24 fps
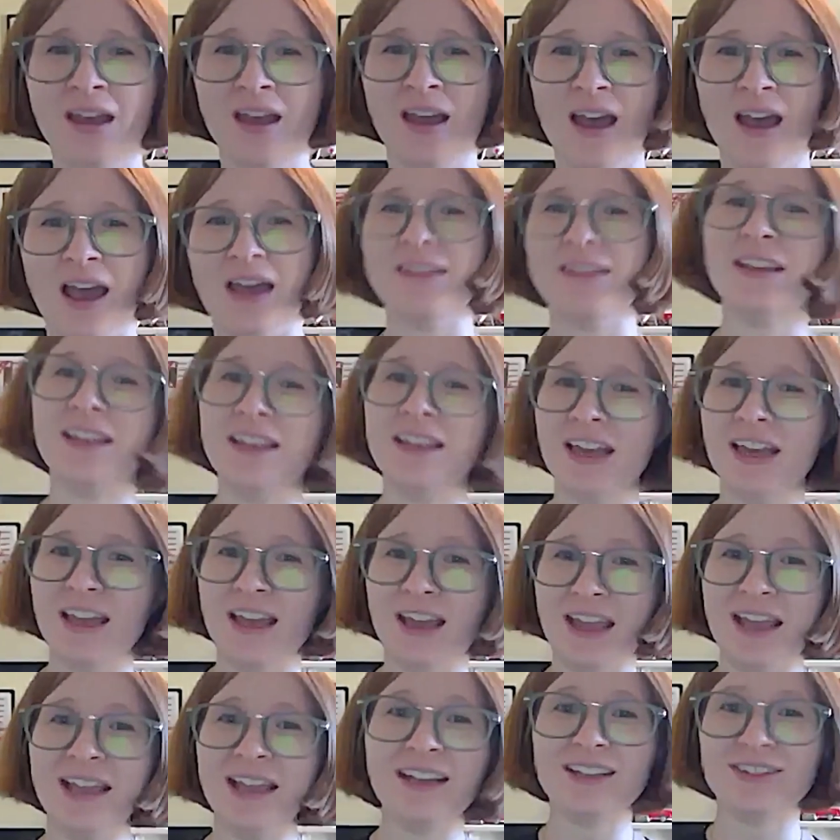I think that
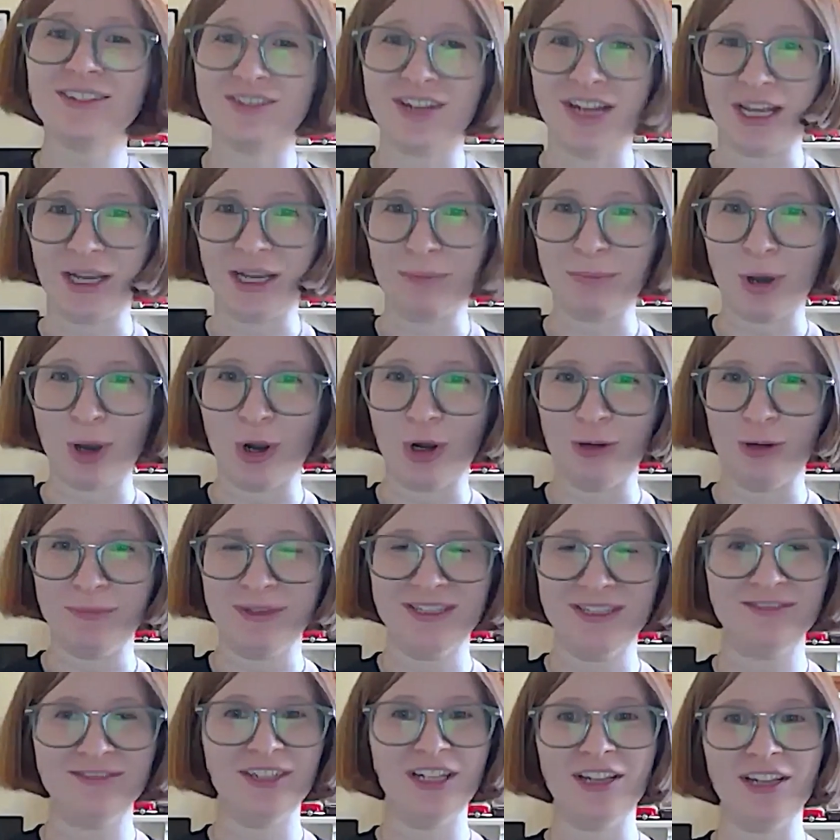illustrating a poem is
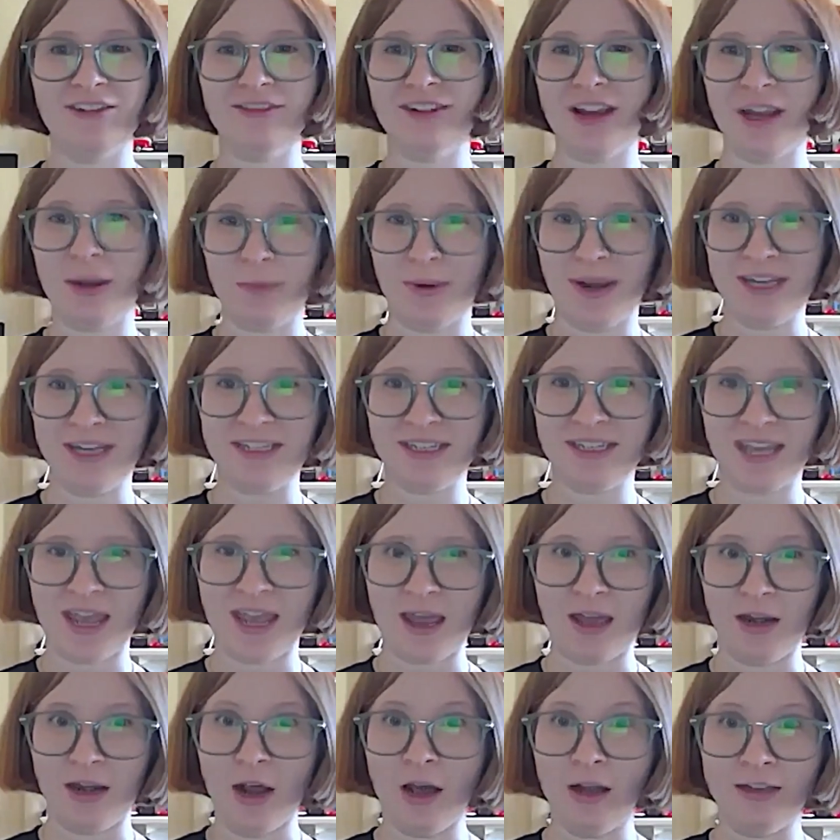a really great way to get
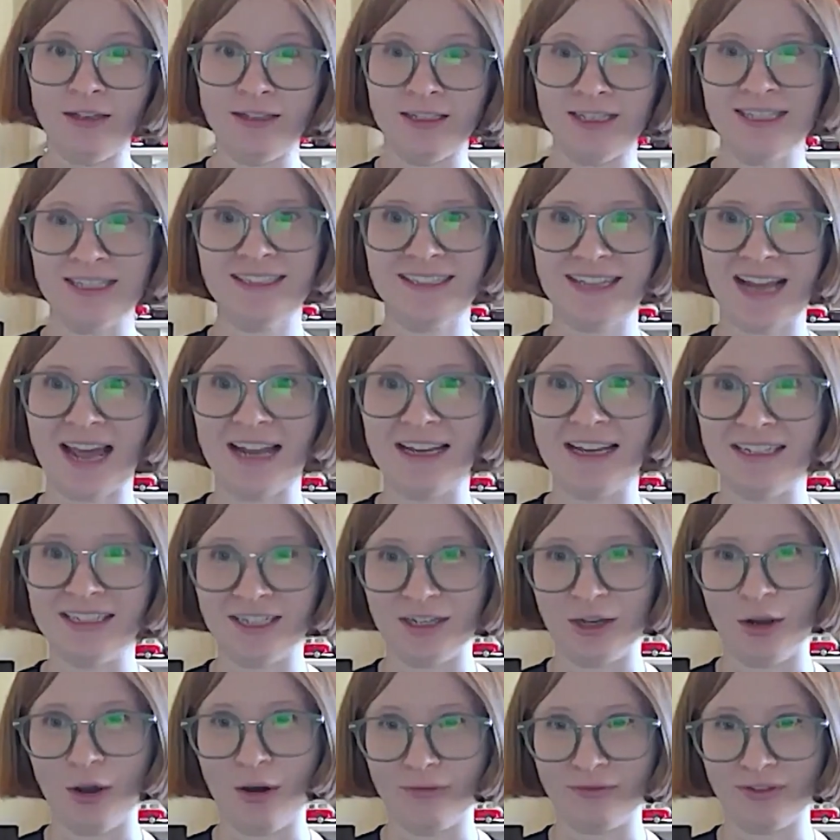an
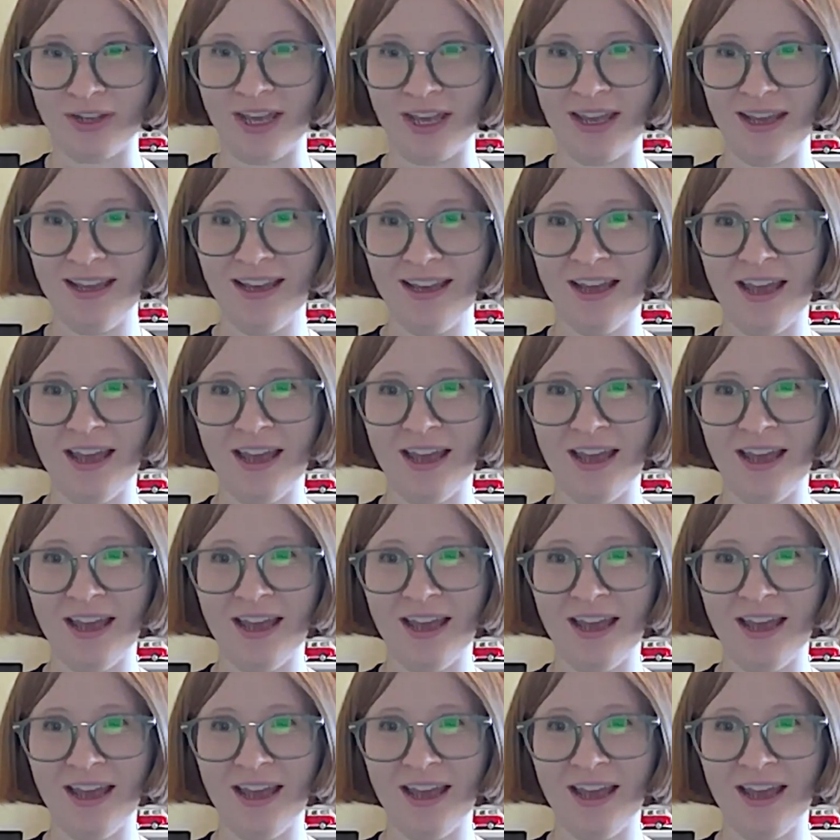understanding of it.